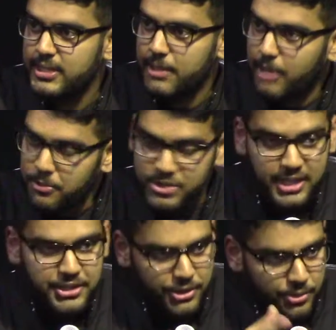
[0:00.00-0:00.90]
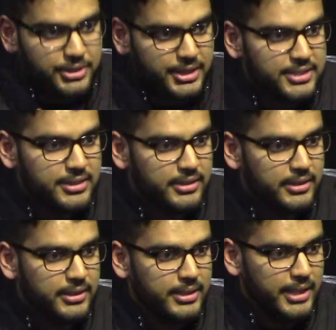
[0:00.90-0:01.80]
Imam Hussein killed this.
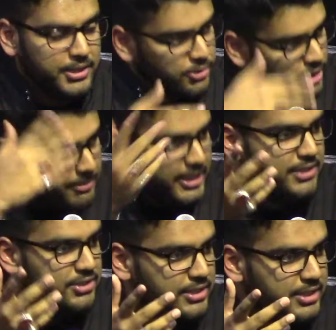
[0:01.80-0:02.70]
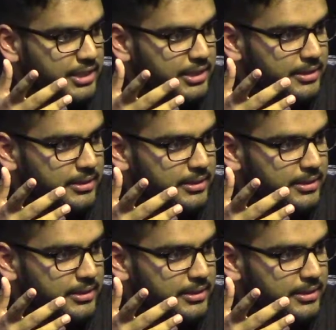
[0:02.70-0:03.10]
He stood up against Yazid.